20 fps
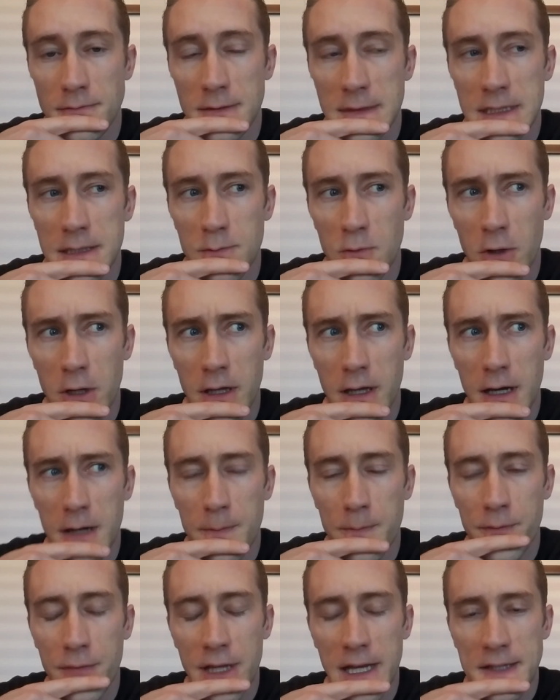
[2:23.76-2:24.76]
More to come,
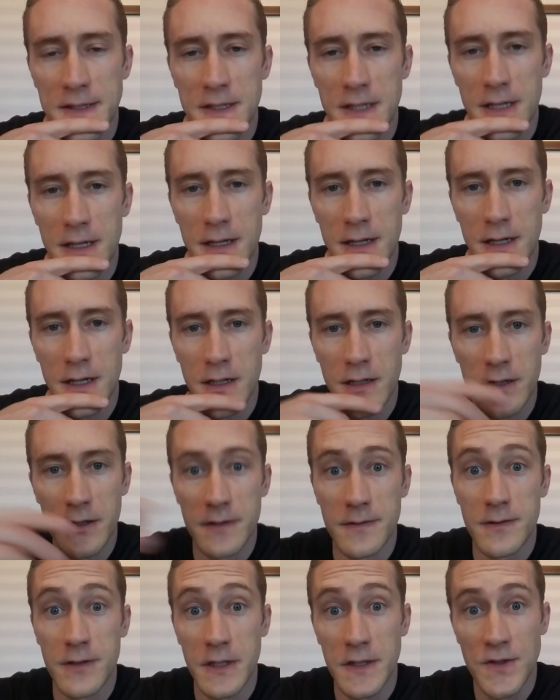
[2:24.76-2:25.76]
but that's a
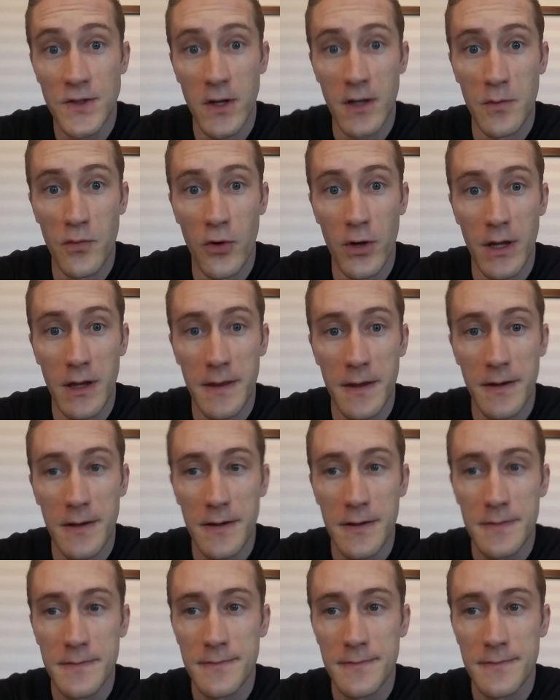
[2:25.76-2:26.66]
good starting point, I think.